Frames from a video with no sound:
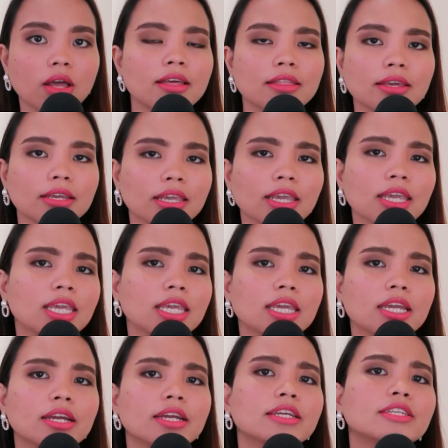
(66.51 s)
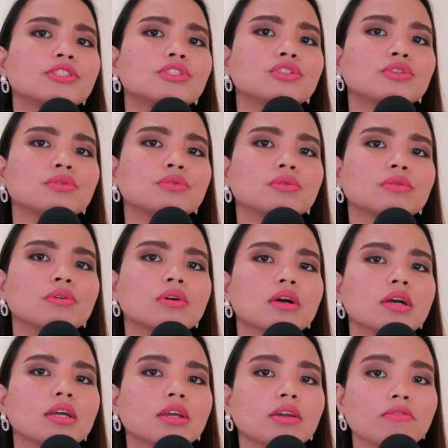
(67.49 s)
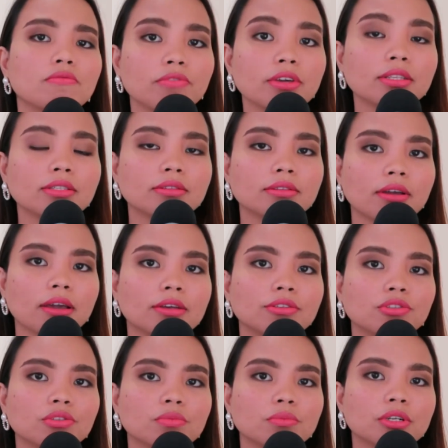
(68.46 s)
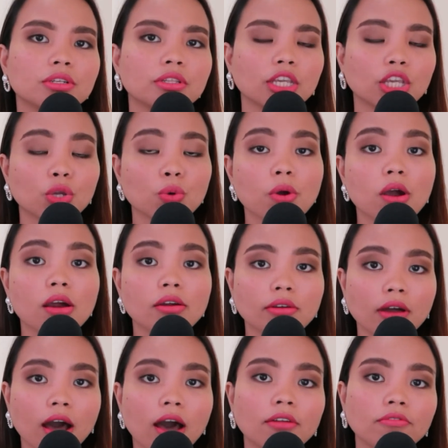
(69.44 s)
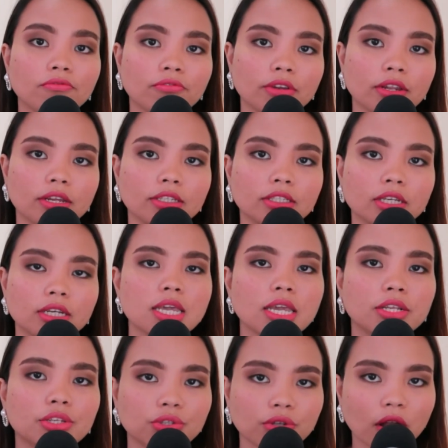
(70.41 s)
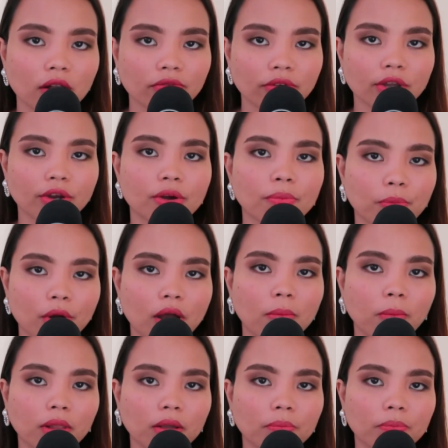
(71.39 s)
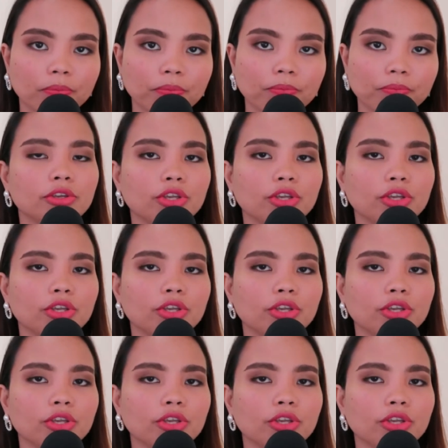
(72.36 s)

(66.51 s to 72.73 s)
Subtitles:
The key here is to convince the customer that you are confident in solving her problem.